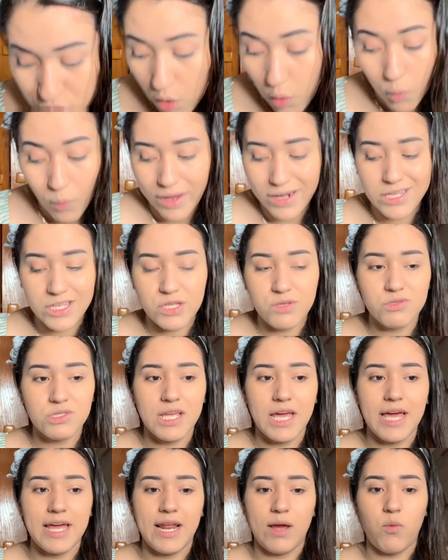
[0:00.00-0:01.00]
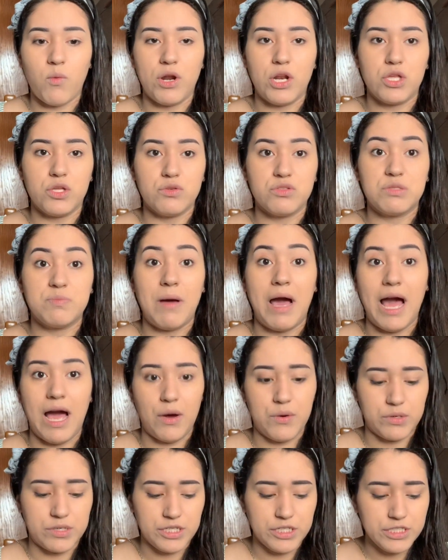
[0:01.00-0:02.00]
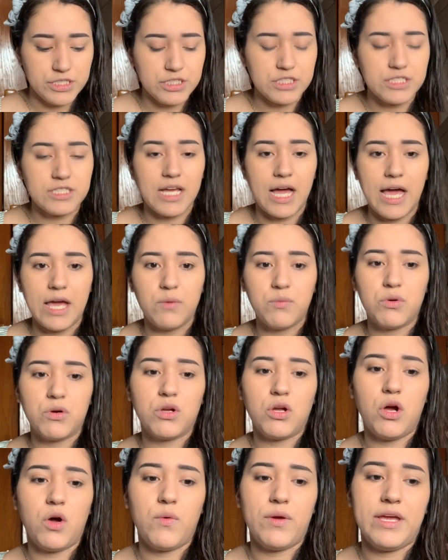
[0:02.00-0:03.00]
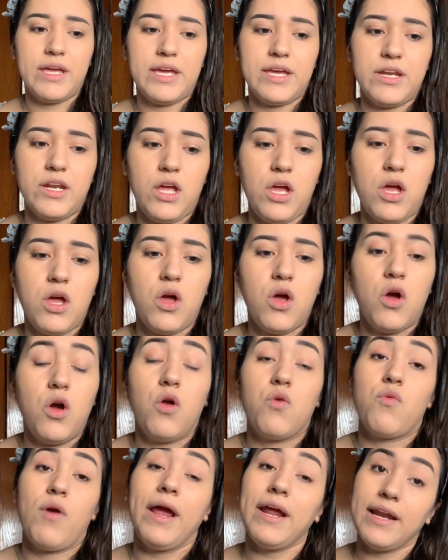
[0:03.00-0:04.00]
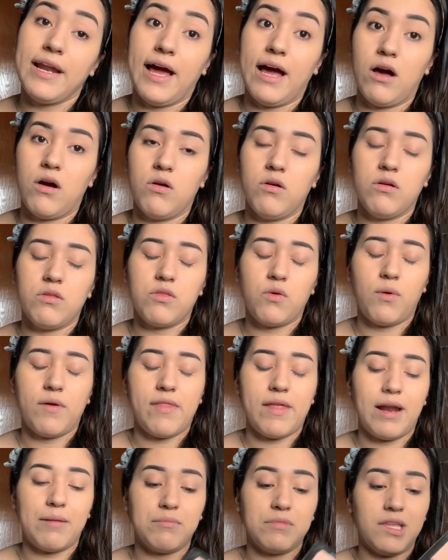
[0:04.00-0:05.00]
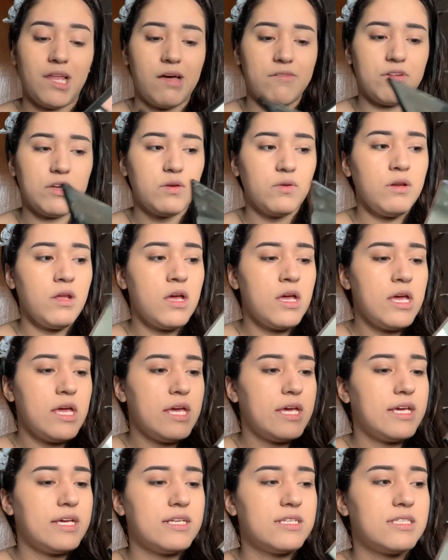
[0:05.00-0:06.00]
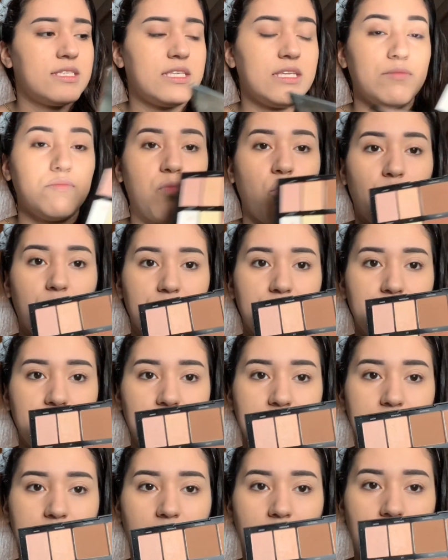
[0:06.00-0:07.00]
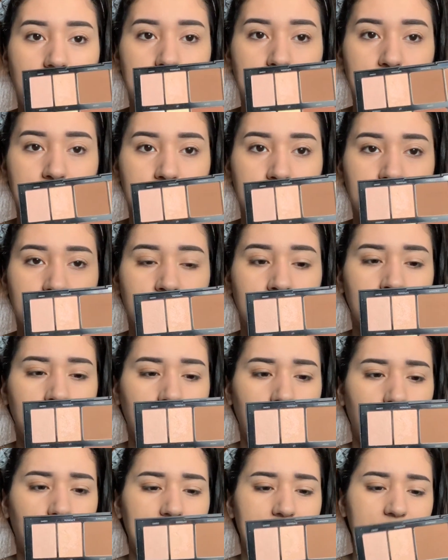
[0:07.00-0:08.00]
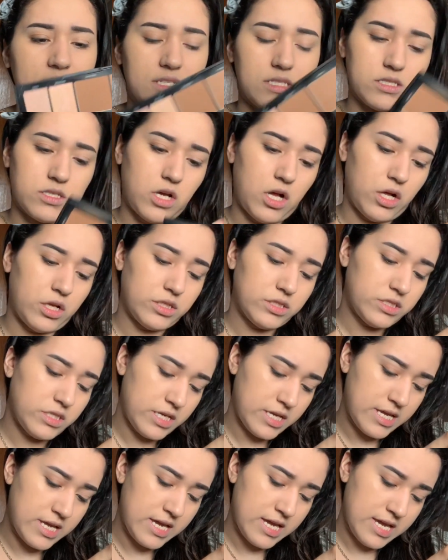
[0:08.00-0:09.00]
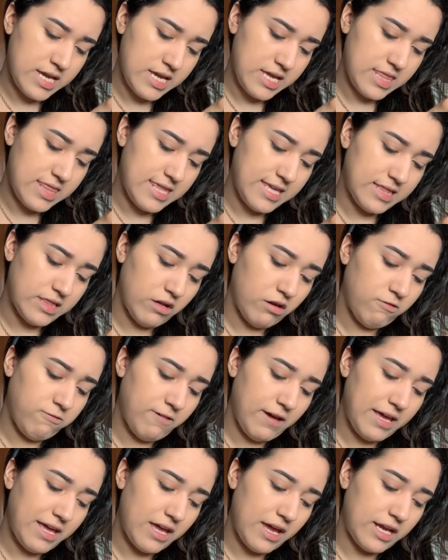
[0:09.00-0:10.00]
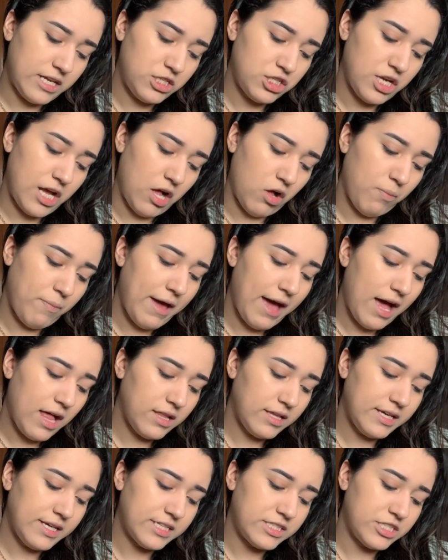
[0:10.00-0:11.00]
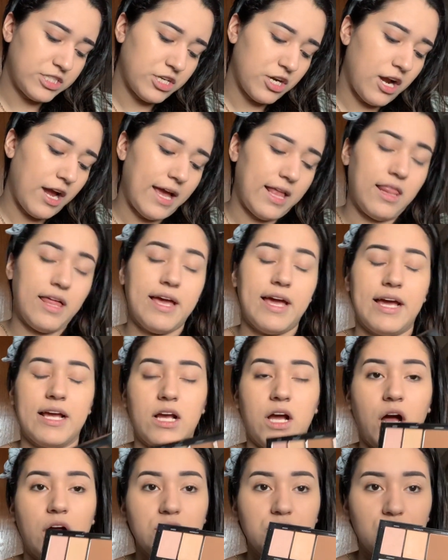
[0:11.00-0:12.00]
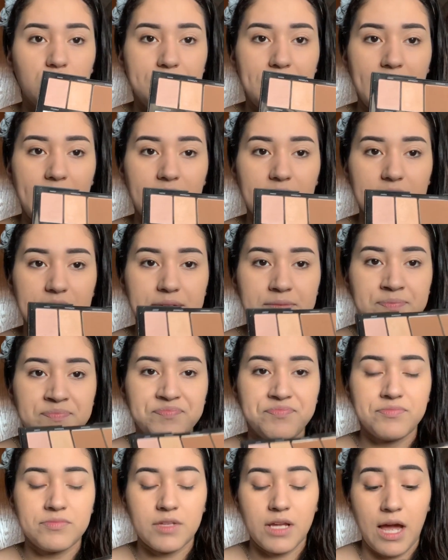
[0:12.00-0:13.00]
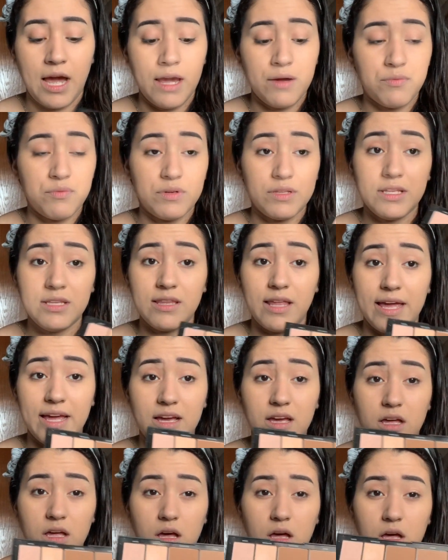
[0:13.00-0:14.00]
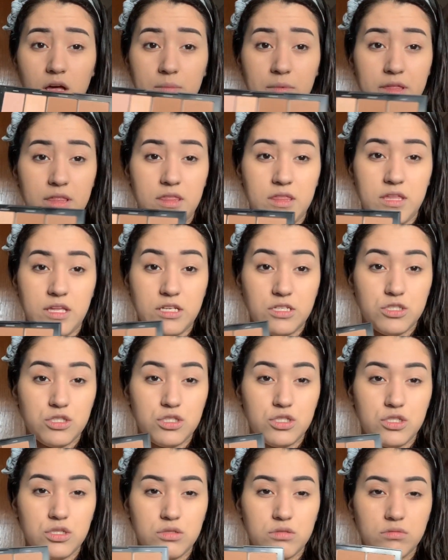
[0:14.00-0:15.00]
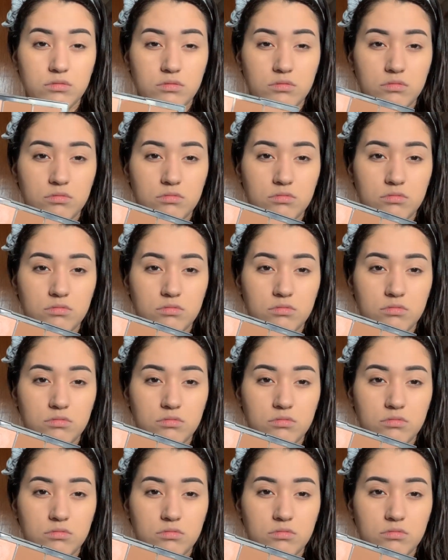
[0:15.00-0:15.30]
don't want to use that and I want to use powders, I will go in. Right now, the one that I'm loving is the Morphe, what is this called? The Lo-Fi HL palette. It's their highlight and contour palette. I really like these two.